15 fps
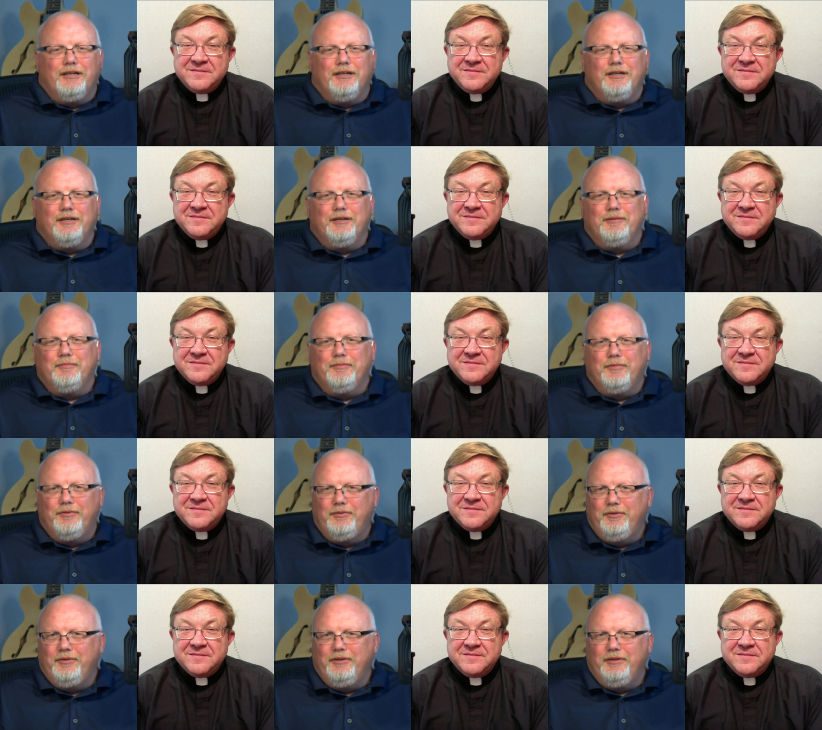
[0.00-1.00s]
Speaker 1: um,
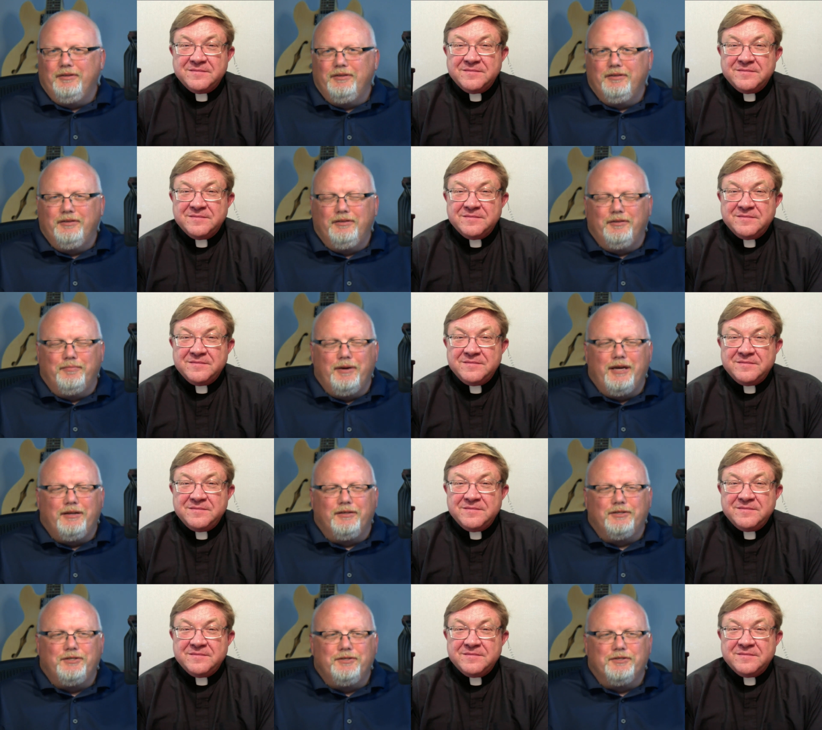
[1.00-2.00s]
through the, the
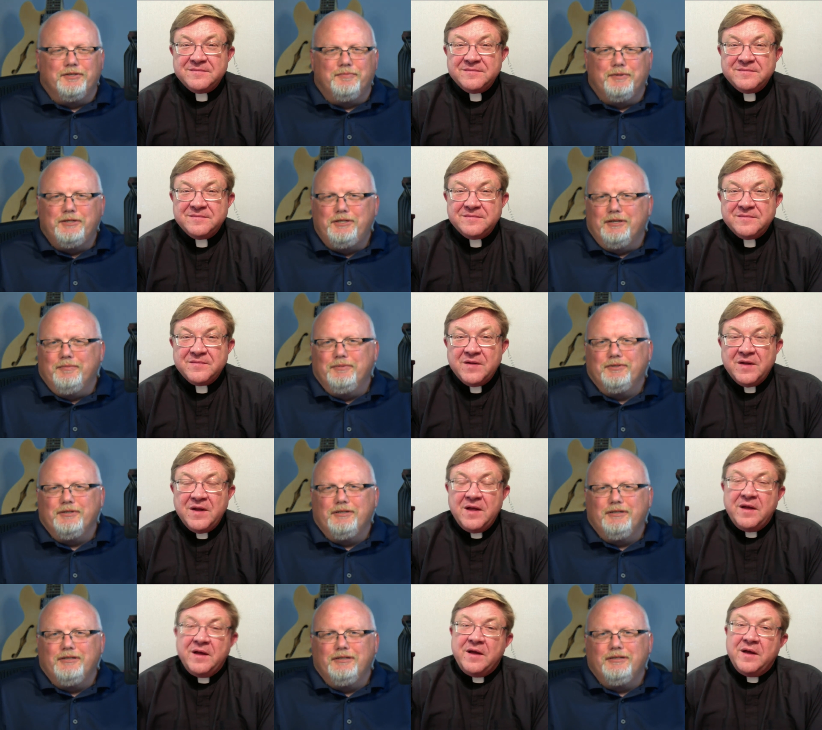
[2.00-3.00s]
panel that chooses bishops
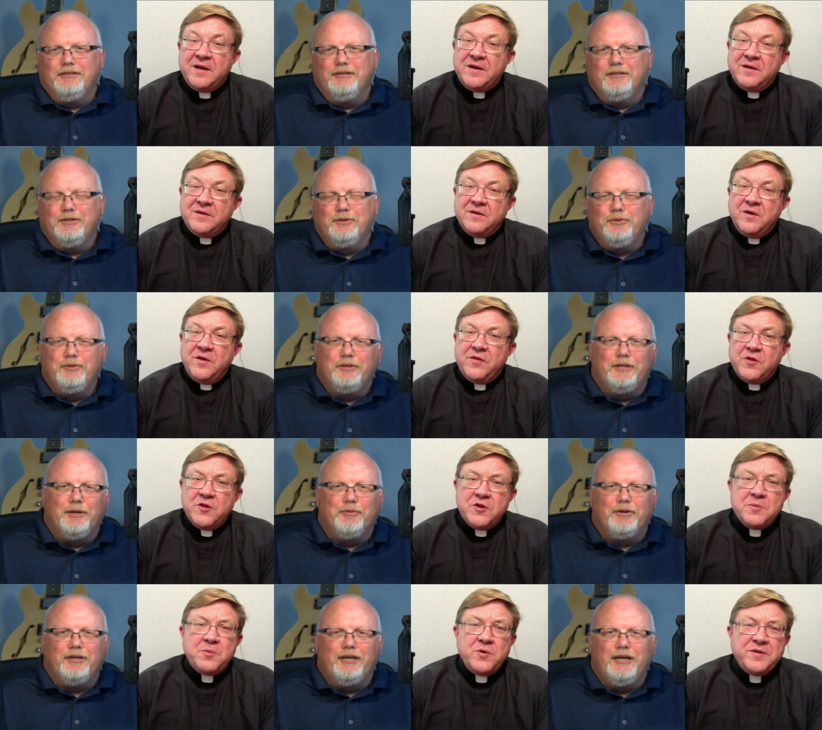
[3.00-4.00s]
uh, who
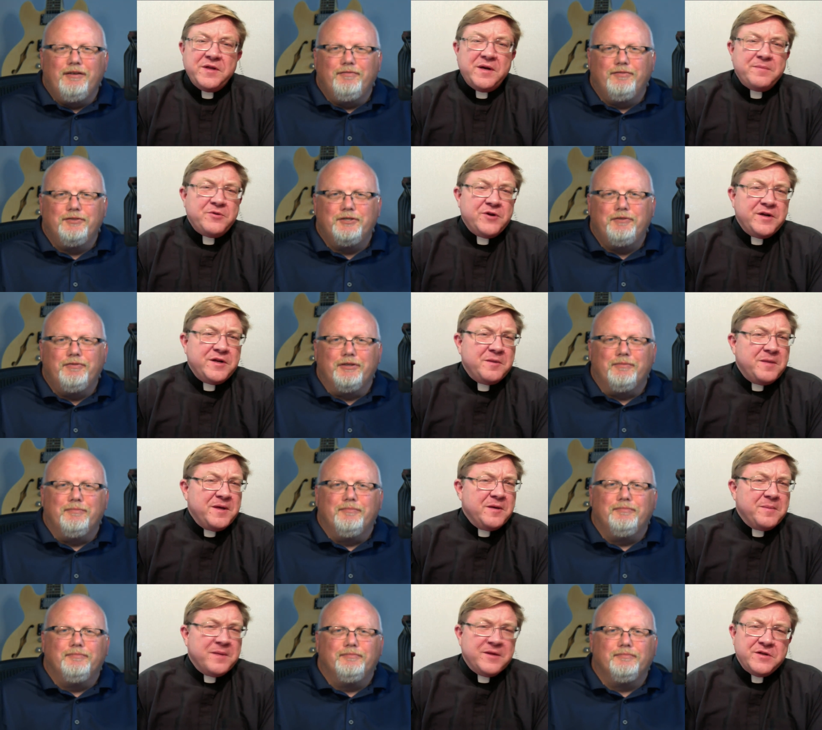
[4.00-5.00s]
they were going to have serve
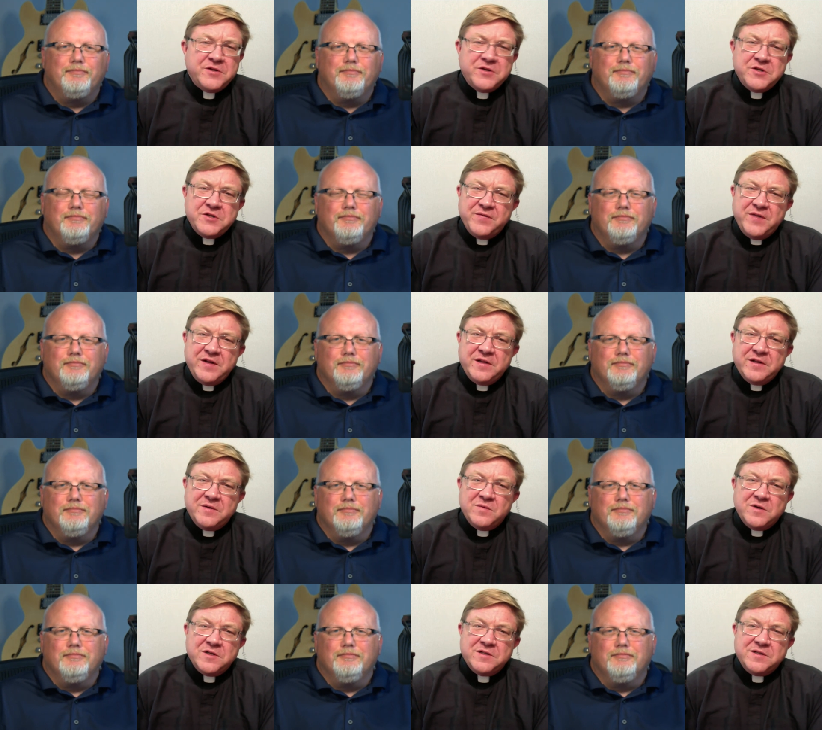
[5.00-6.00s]
them.
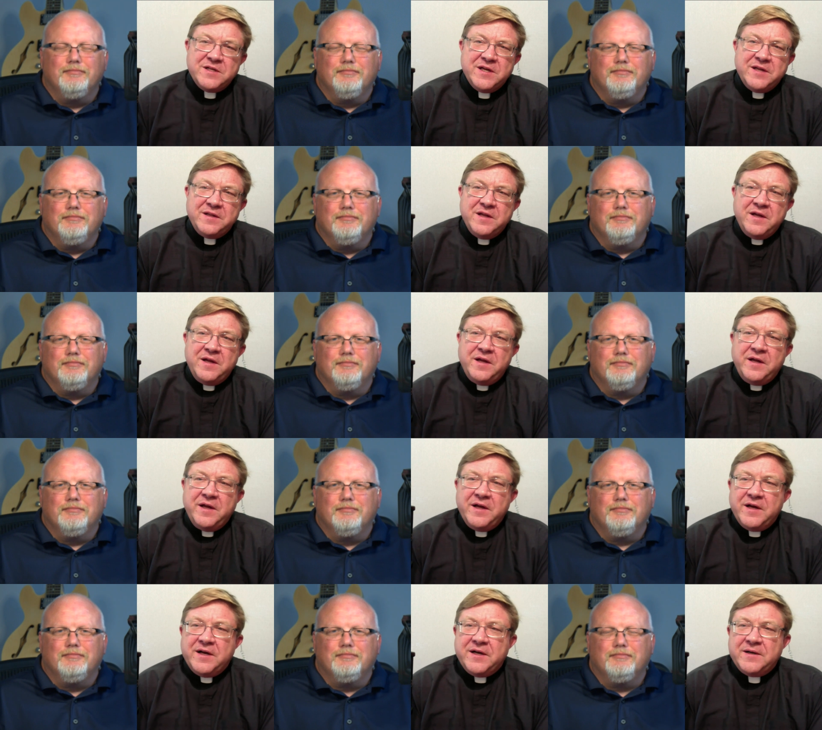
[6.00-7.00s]
Speaker 2: England was that
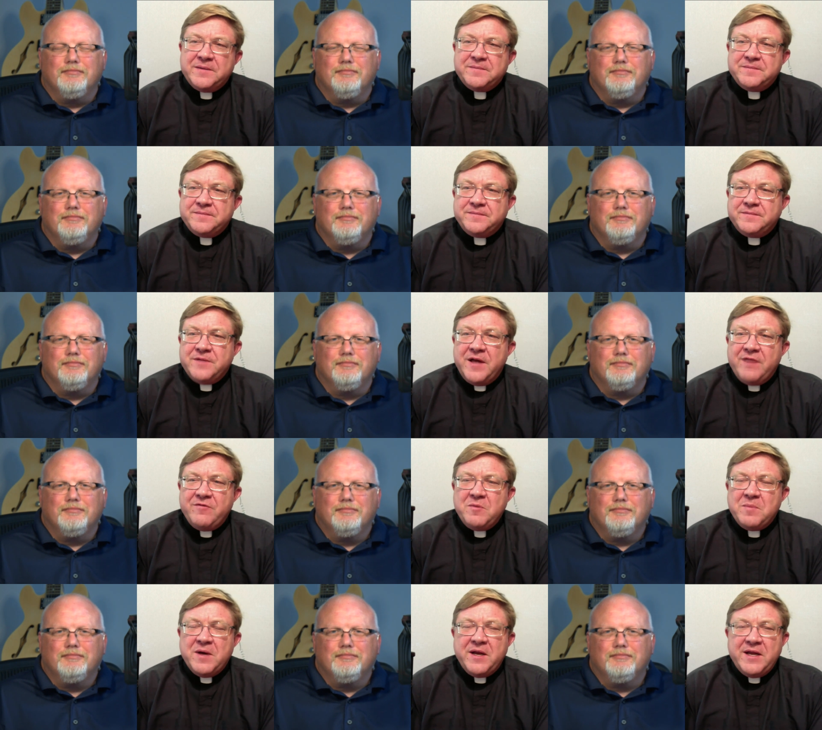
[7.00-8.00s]
uh,
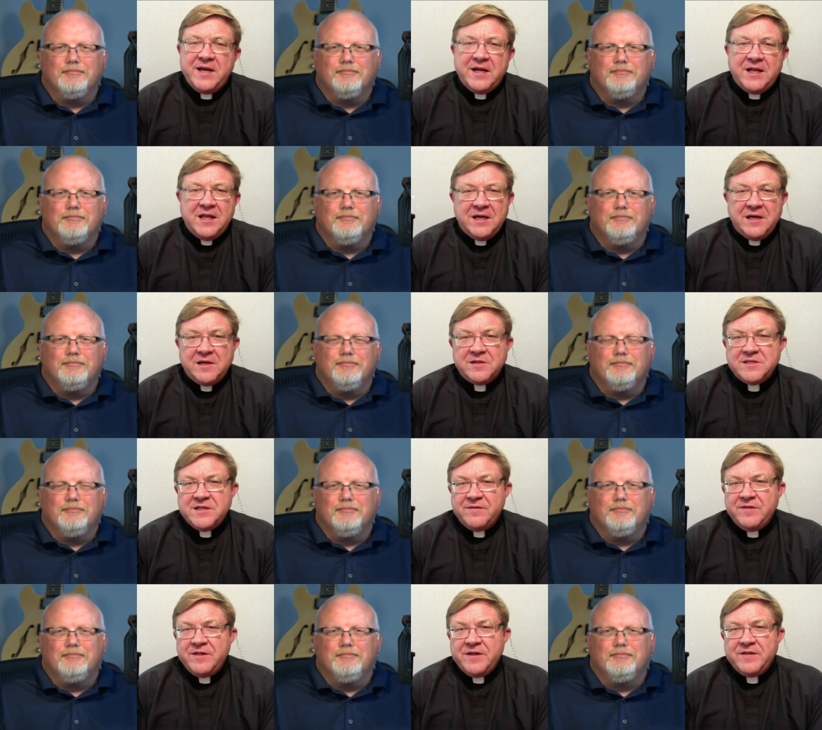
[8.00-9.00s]
everybody
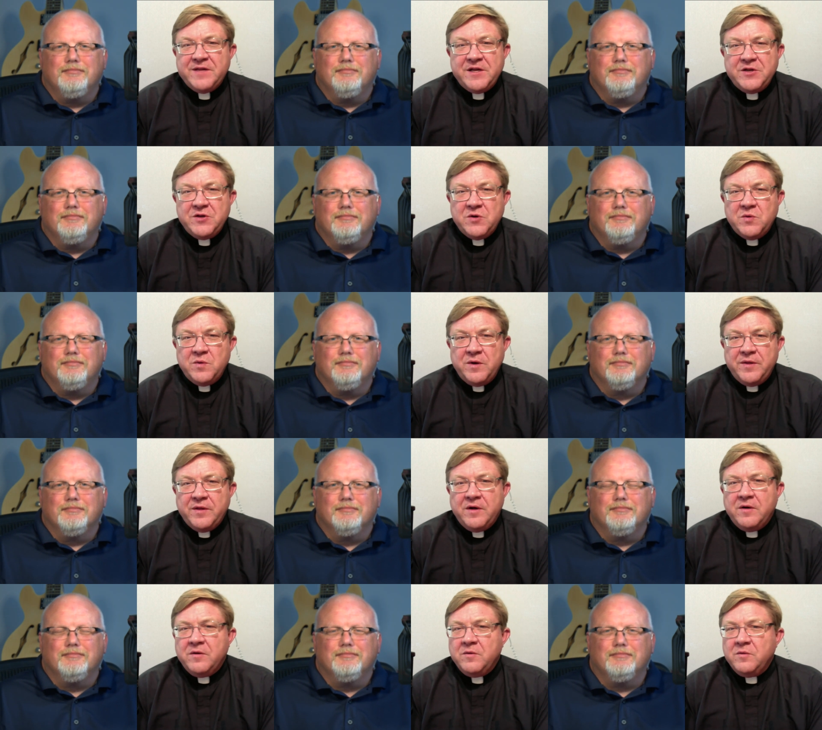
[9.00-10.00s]
clouds everything they do
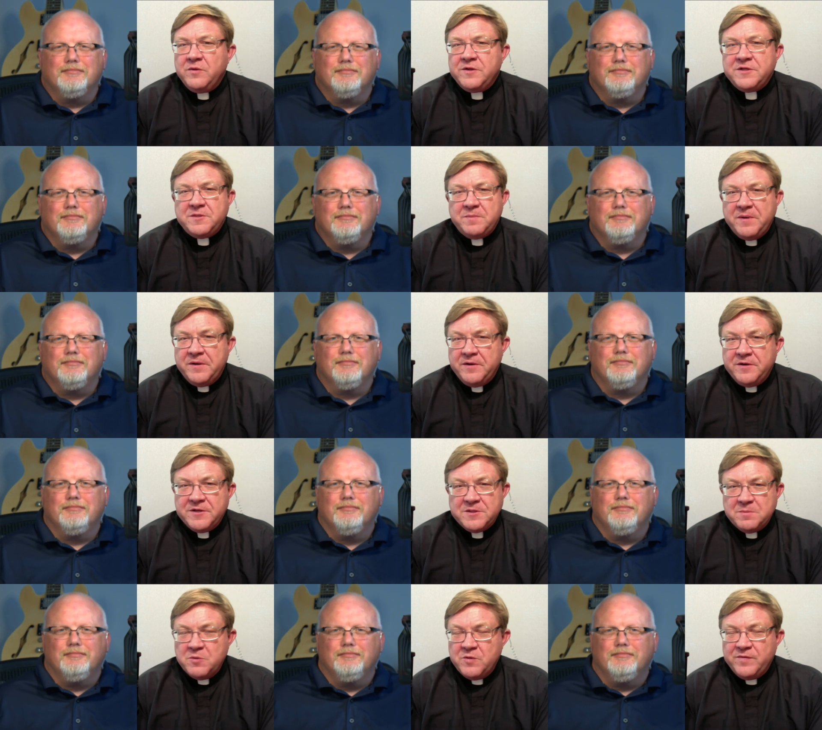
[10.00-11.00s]
with, oh, the
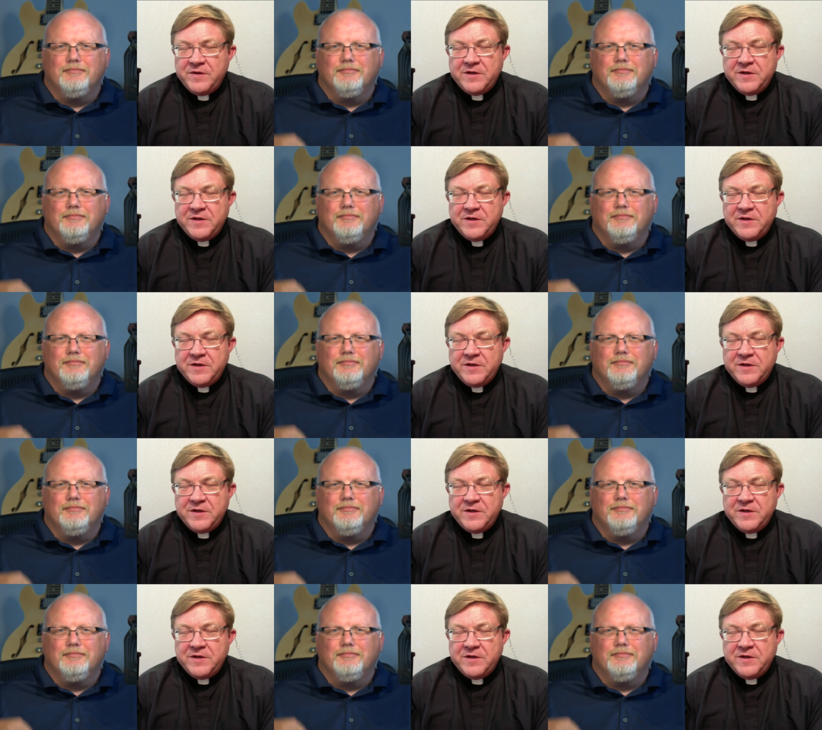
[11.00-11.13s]
Spirit is